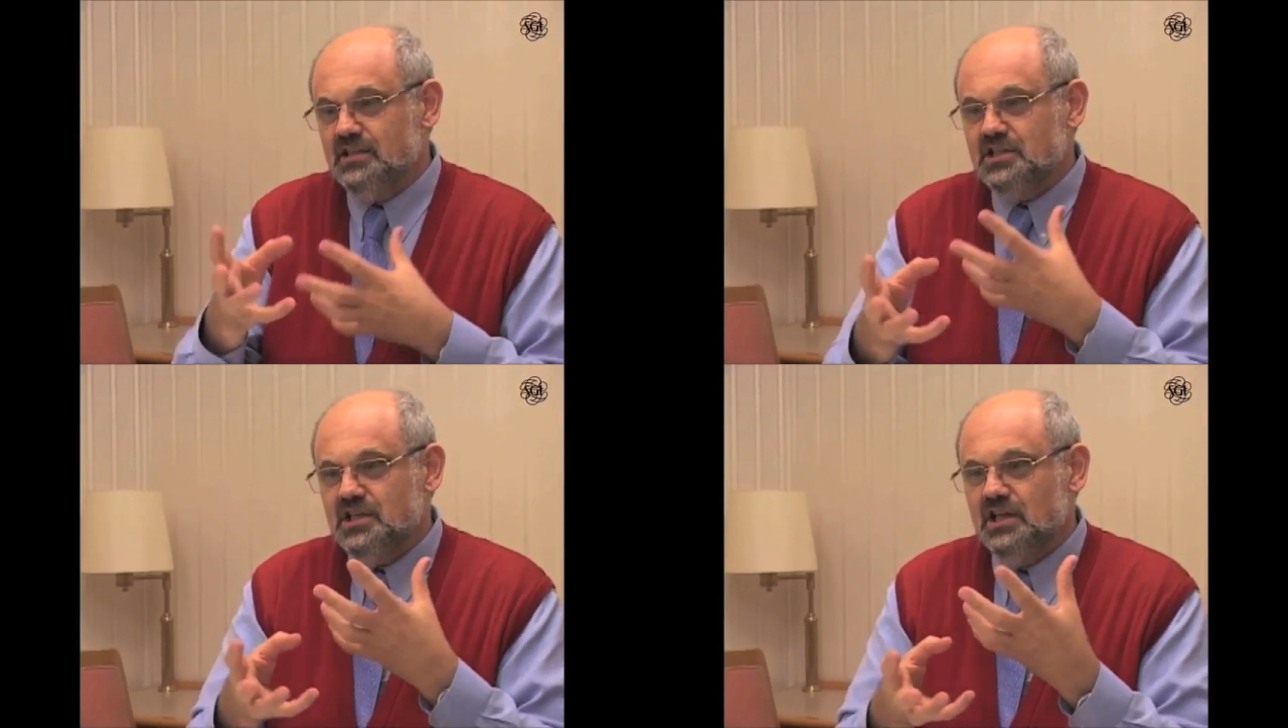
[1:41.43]

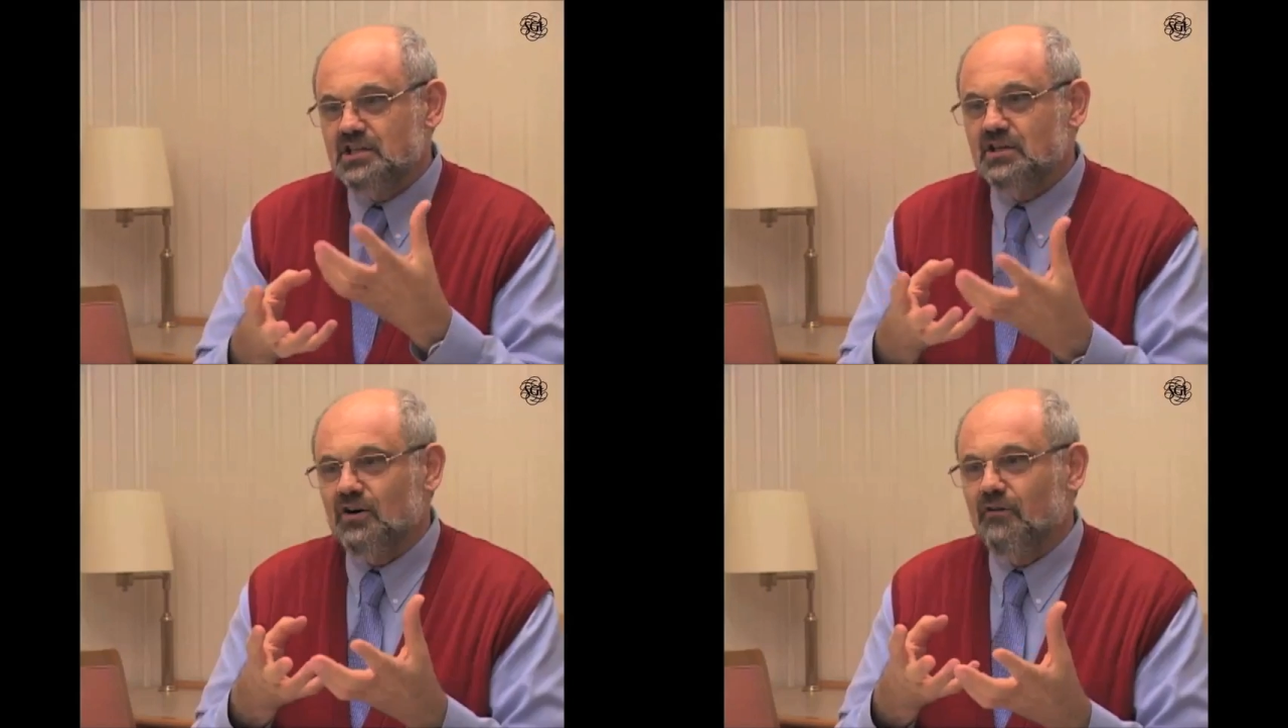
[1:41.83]
this
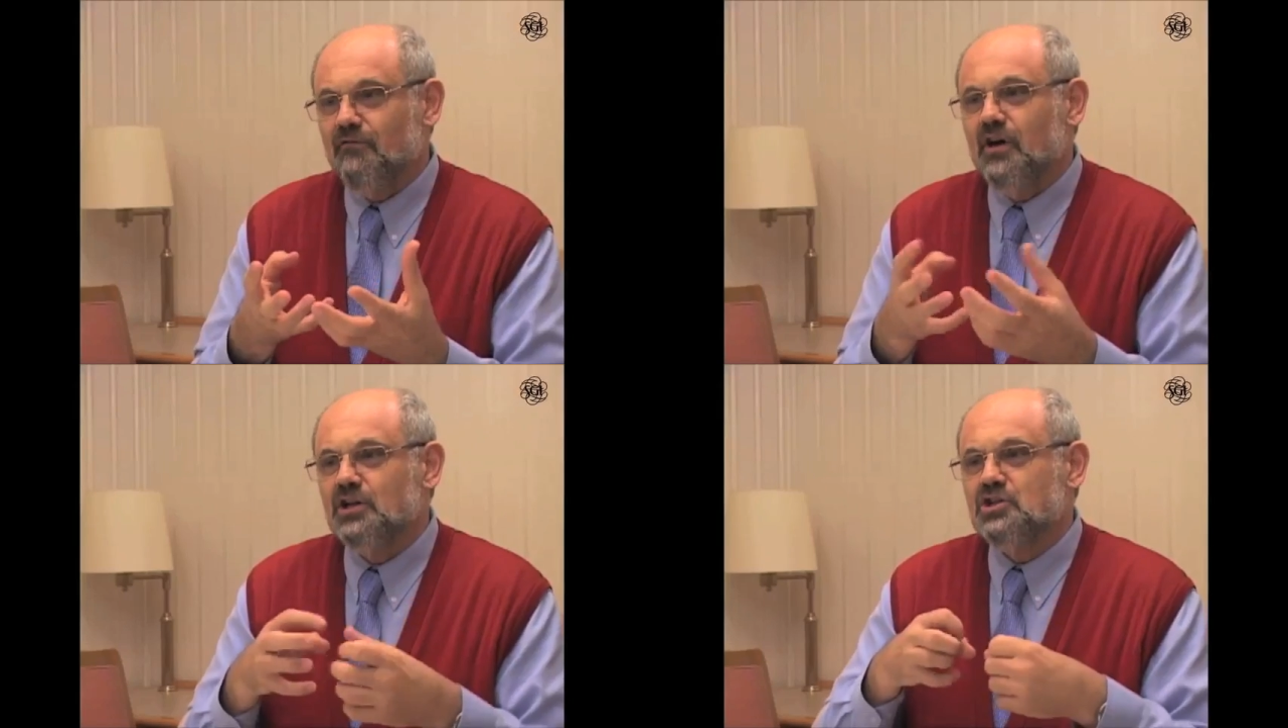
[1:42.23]
teaching
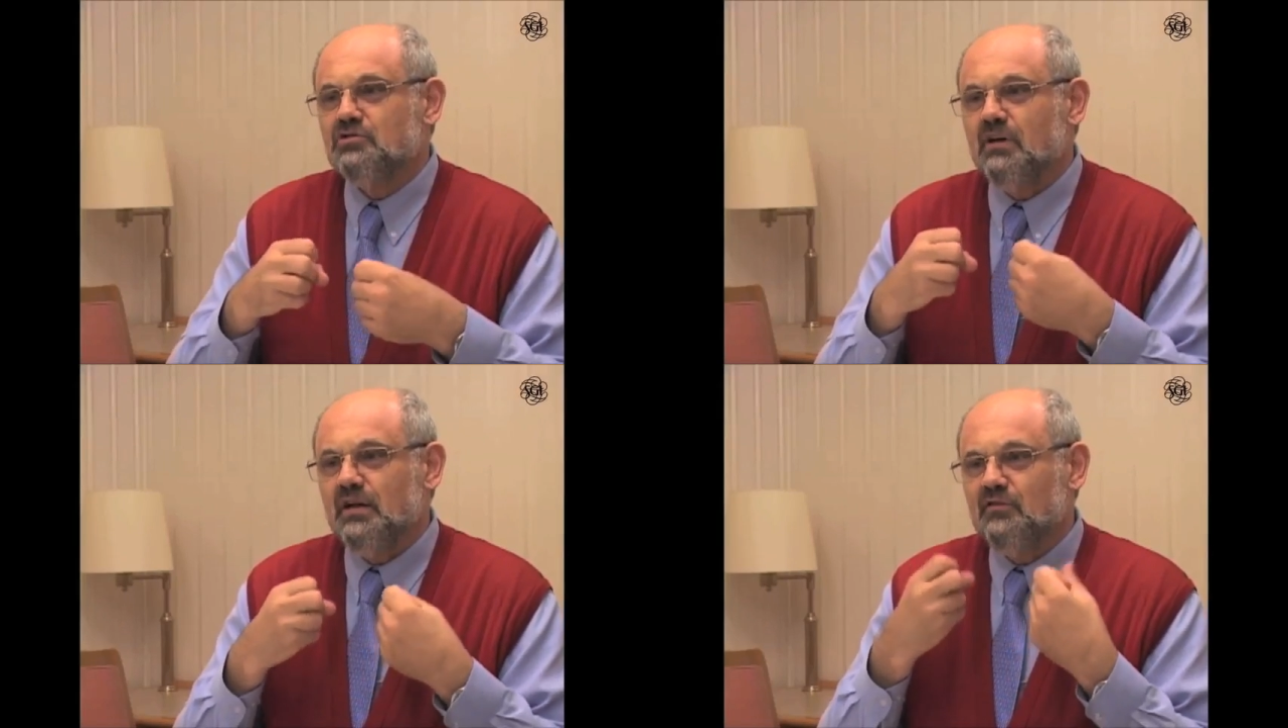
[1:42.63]
of
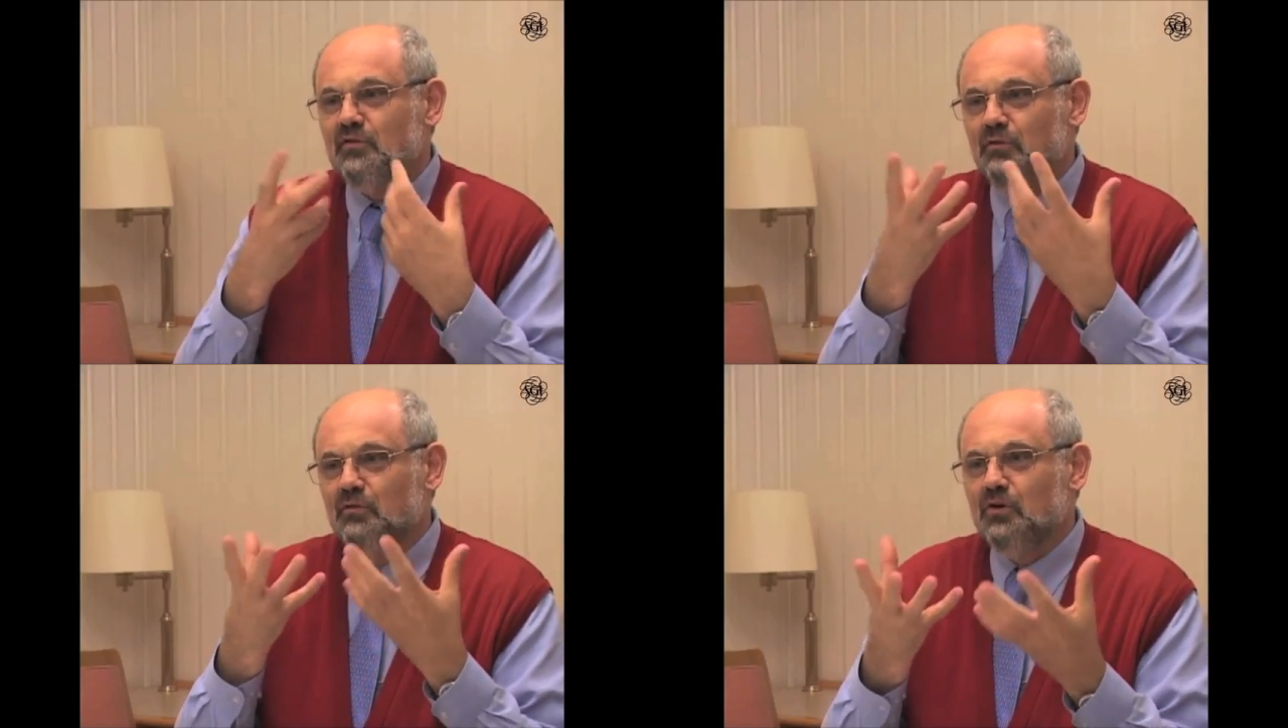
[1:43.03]

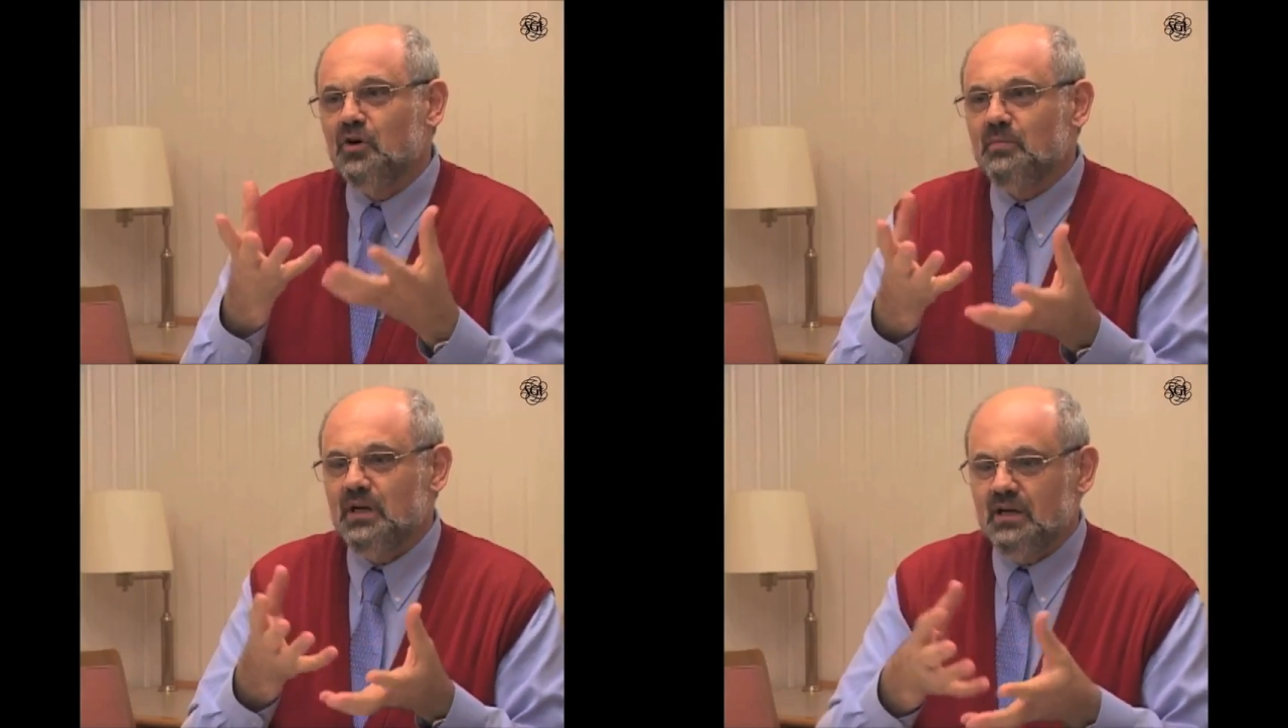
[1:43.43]

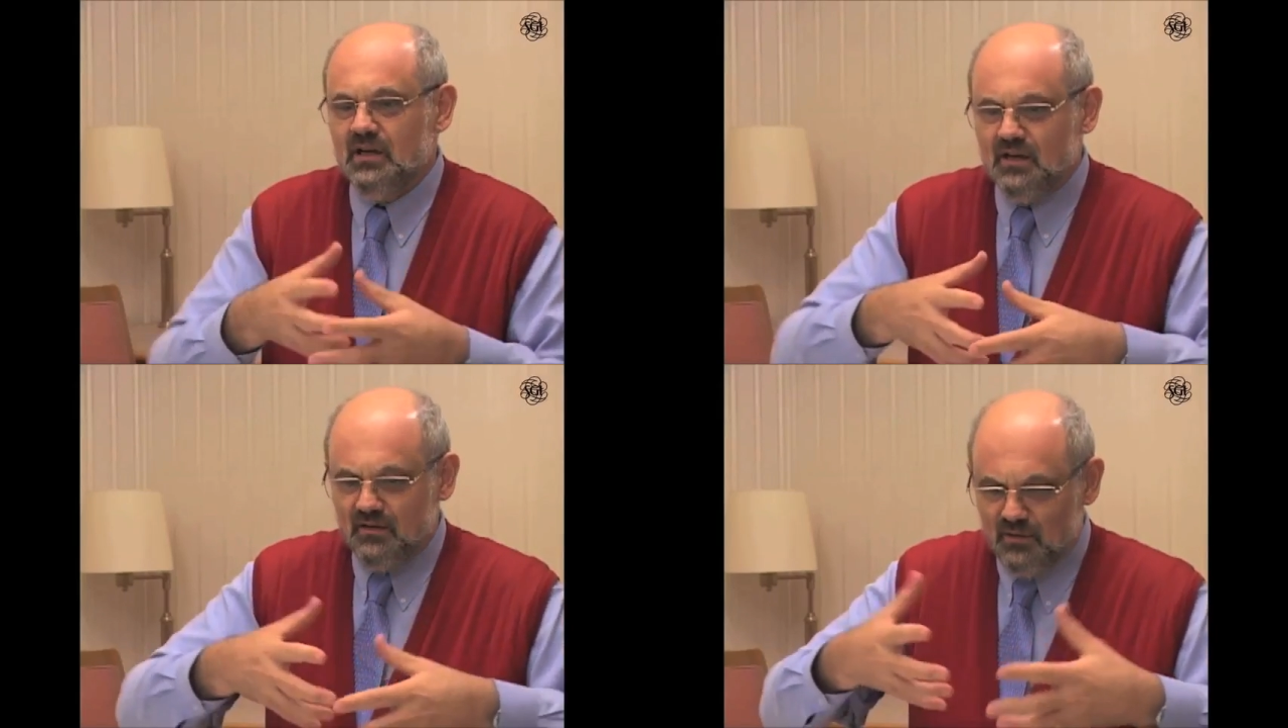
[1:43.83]
transforming